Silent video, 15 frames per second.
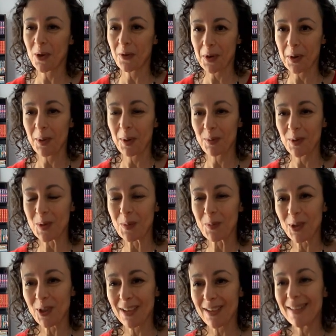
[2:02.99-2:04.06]
one of our members
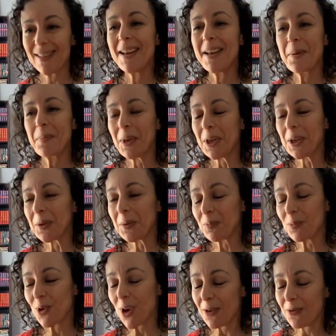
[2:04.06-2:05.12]
put it, make
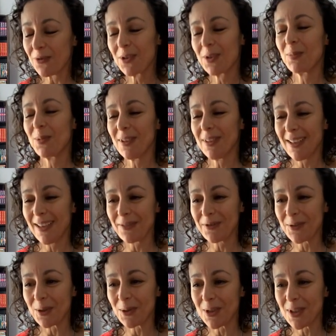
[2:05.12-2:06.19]
them profitable
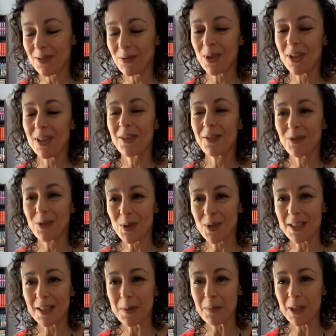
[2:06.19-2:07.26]
within the
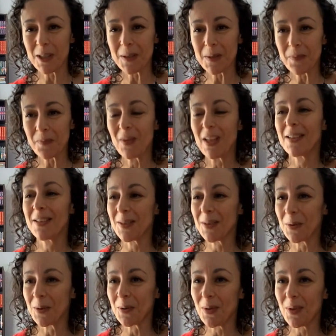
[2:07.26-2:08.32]
first 6 months.
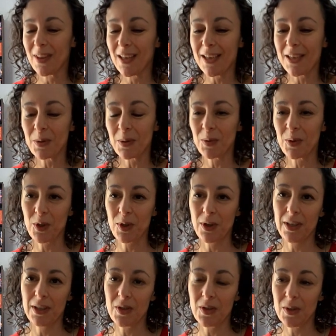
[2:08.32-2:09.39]
So that's what we're
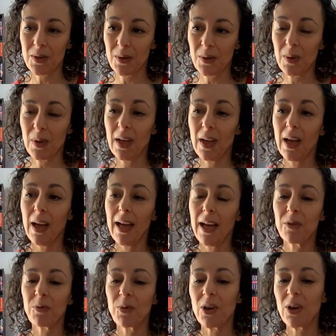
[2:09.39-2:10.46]
trying to do.
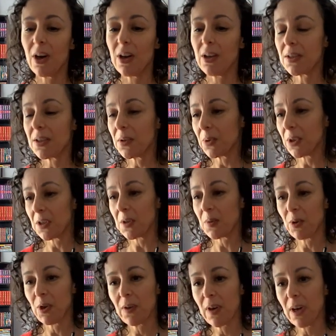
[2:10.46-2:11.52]
And we're also, with
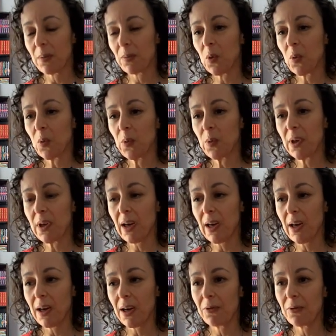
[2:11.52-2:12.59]
this program, we
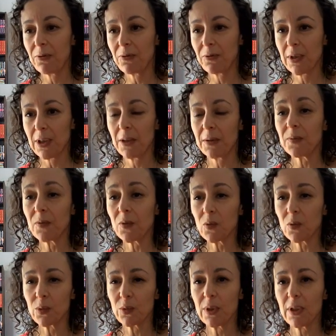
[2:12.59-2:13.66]
have
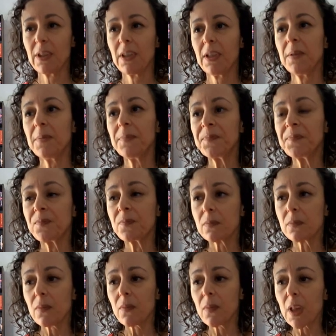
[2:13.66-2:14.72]
really
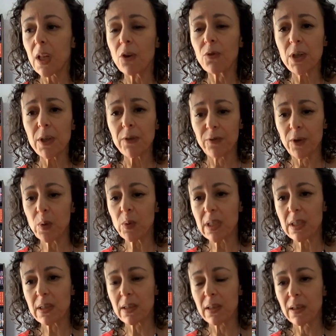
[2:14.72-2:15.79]

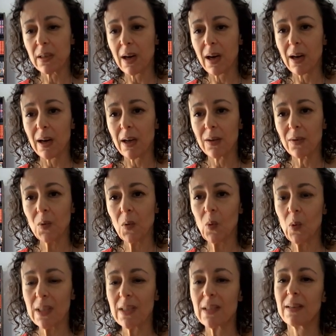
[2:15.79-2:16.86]
refocused it on
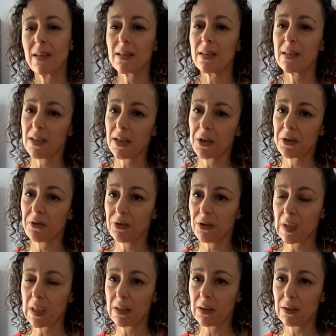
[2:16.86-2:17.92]
what's necessary
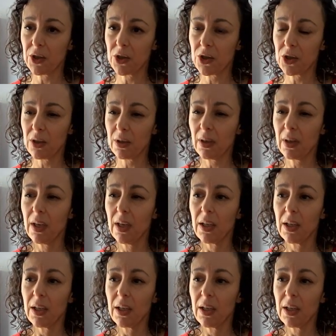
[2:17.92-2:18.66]
for installation.